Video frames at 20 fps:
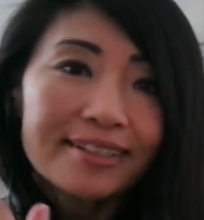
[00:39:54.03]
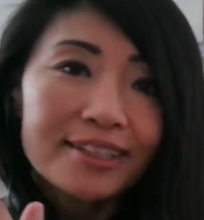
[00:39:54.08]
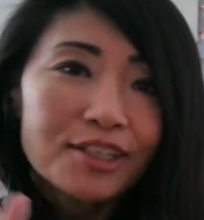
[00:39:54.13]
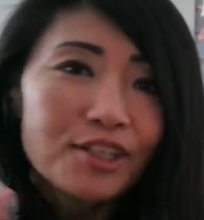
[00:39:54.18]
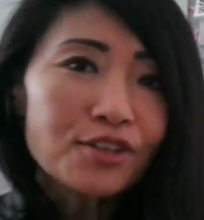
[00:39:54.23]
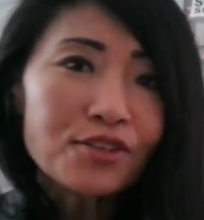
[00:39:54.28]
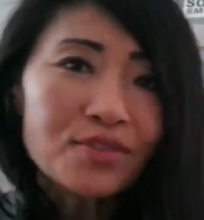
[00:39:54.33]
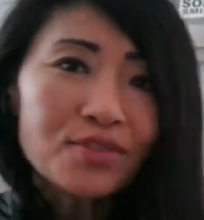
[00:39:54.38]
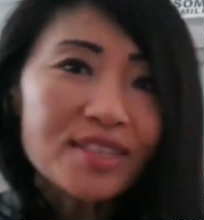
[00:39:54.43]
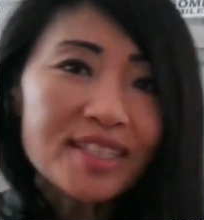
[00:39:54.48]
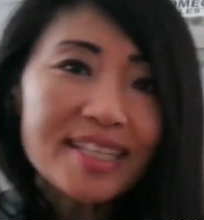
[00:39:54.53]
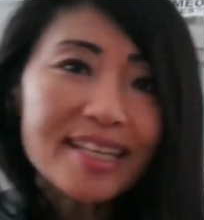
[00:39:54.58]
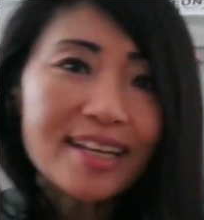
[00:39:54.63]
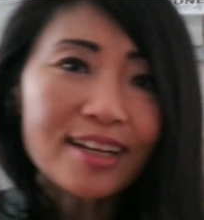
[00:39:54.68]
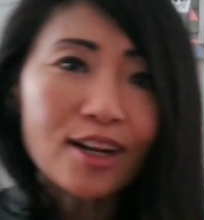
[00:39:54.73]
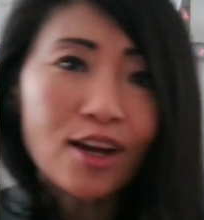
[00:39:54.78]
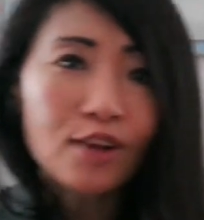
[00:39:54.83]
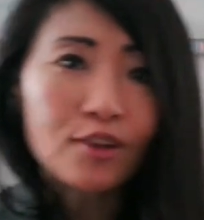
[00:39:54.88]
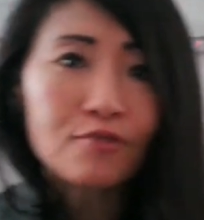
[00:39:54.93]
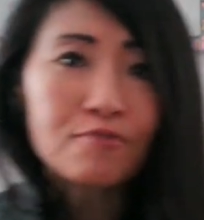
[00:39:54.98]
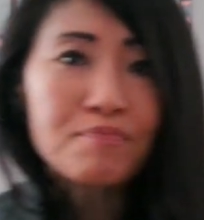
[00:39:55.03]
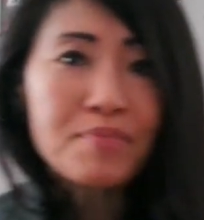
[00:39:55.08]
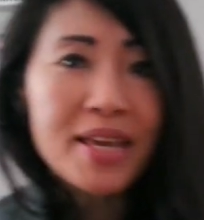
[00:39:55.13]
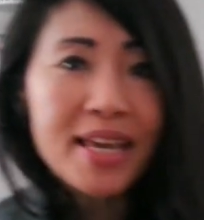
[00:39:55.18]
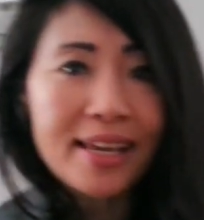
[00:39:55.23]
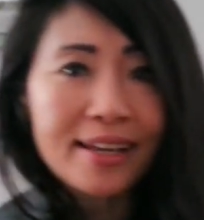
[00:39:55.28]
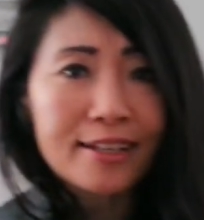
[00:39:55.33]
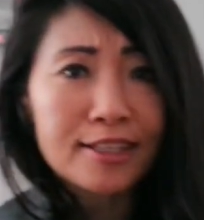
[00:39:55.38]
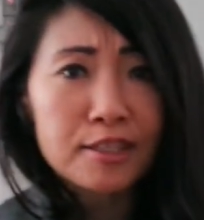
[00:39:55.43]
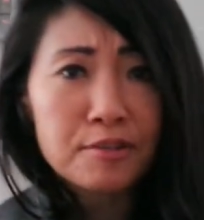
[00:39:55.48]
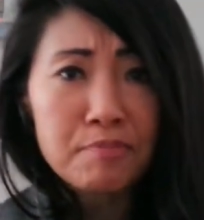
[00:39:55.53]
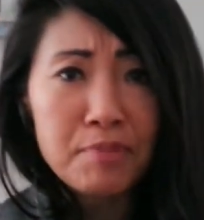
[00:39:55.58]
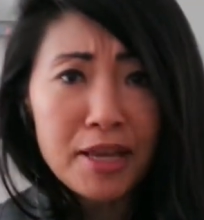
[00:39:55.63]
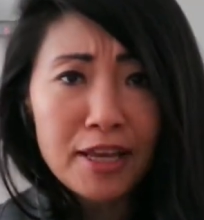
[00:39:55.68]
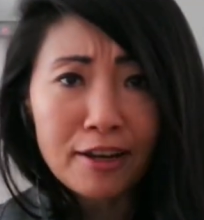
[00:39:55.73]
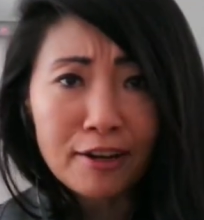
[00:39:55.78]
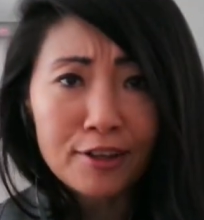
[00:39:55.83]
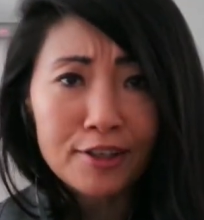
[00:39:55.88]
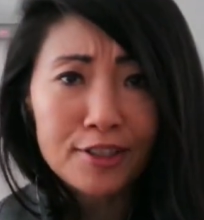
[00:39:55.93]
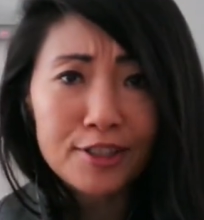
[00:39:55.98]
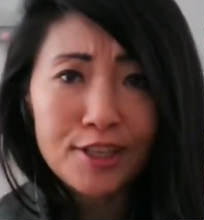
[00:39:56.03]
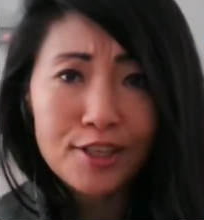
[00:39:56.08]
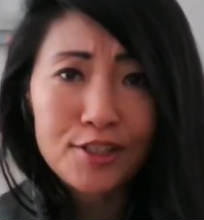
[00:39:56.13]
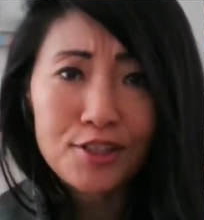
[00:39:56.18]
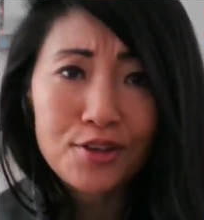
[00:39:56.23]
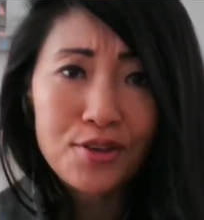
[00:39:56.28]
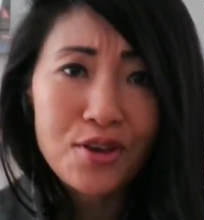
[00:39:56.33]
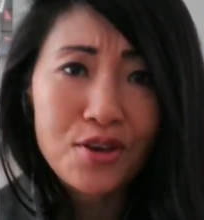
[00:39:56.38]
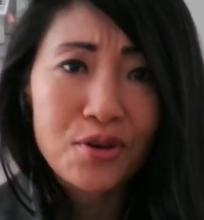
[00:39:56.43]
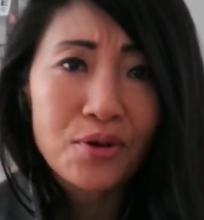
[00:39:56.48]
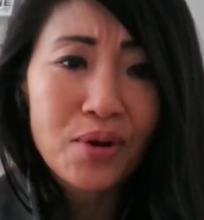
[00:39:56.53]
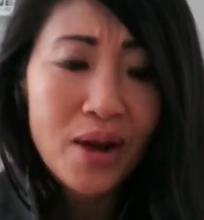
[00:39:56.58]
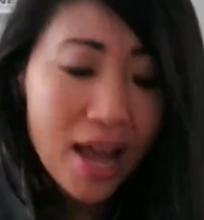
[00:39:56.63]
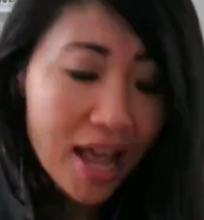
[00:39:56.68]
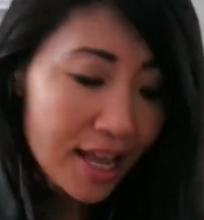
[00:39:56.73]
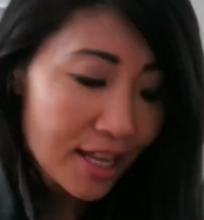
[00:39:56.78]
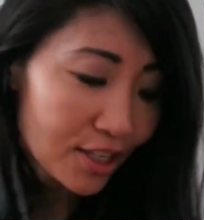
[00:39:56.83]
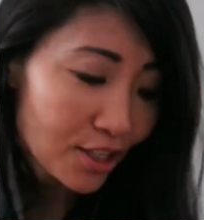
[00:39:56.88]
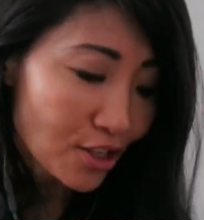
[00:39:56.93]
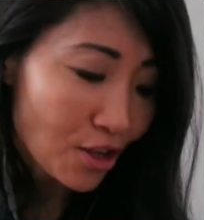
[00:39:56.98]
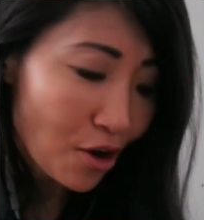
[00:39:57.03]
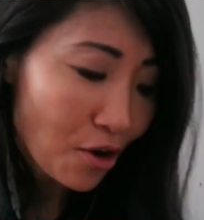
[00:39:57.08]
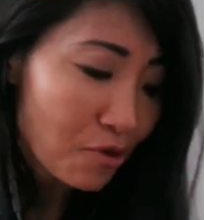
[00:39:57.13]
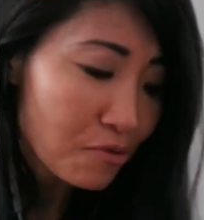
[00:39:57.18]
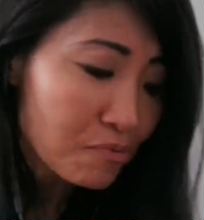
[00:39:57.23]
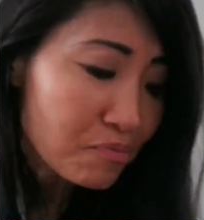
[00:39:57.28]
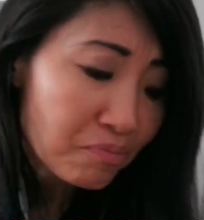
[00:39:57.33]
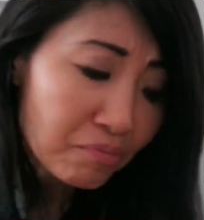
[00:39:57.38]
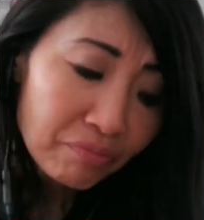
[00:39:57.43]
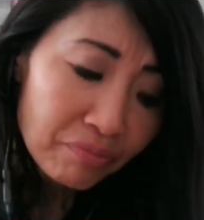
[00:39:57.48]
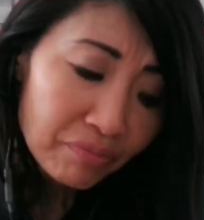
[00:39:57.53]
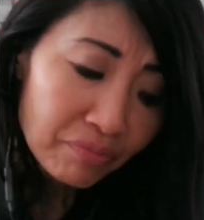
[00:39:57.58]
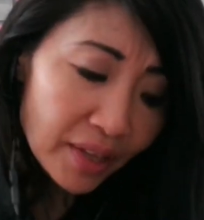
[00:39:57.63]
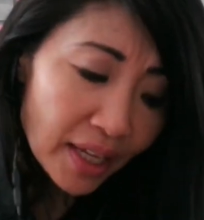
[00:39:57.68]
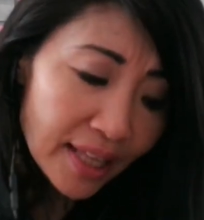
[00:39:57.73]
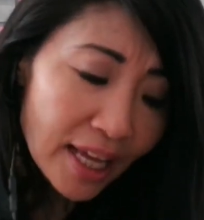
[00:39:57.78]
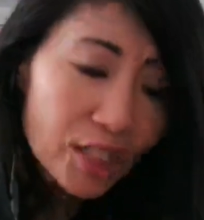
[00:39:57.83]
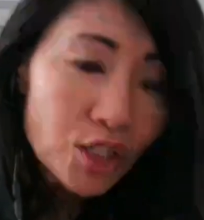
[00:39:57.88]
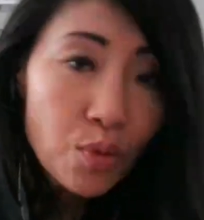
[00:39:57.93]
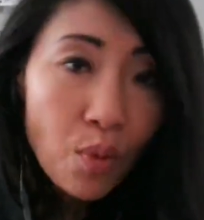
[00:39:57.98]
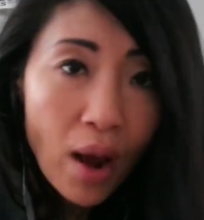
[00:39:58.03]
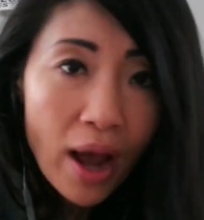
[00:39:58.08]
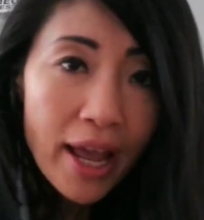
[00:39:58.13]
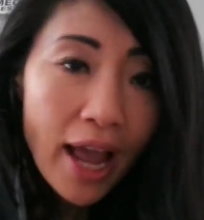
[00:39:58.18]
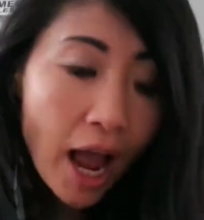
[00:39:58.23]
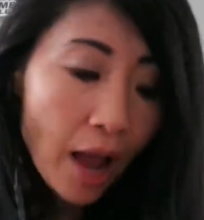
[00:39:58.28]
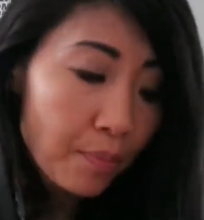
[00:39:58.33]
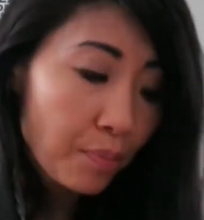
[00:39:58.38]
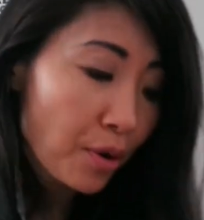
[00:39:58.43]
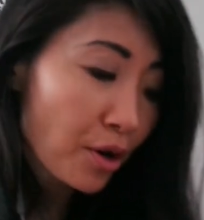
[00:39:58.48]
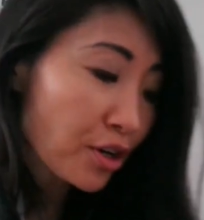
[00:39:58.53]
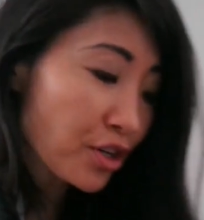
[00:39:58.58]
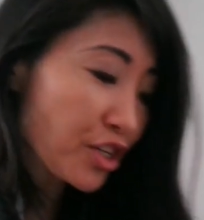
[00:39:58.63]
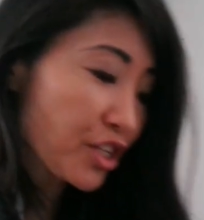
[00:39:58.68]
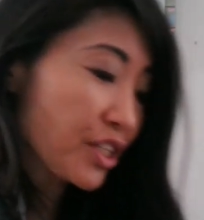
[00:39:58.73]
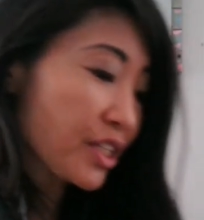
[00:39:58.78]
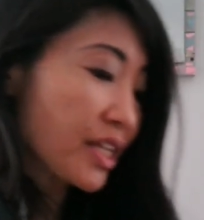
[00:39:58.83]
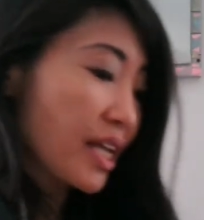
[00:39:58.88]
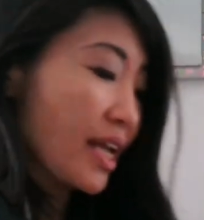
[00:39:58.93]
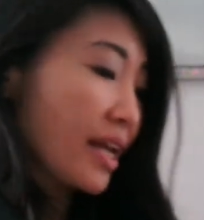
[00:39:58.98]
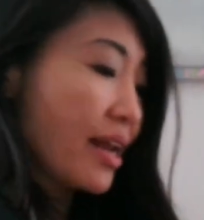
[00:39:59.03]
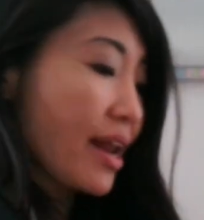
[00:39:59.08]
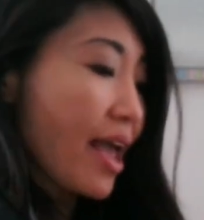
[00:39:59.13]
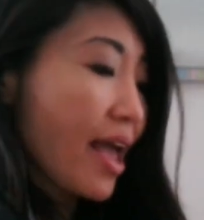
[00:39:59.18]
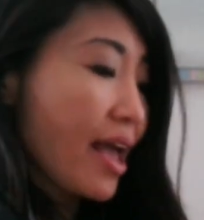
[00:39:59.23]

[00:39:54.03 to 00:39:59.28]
You don't see a lot of pink speakers, do you? So that's why I purchased it.